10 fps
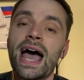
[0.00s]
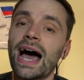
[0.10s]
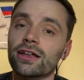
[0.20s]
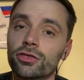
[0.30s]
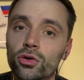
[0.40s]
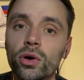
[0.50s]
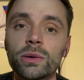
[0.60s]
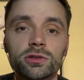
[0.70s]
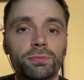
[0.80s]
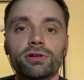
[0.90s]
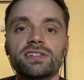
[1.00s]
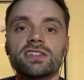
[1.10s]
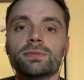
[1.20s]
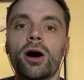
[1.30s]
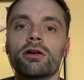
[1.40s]
and I thought it was pretty
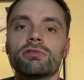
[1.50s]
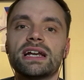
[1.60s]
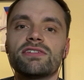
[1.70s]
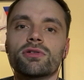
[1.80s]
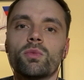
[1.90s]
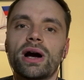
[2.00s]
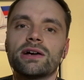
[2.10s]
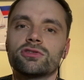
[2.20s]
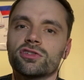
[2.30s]
smart really from Wales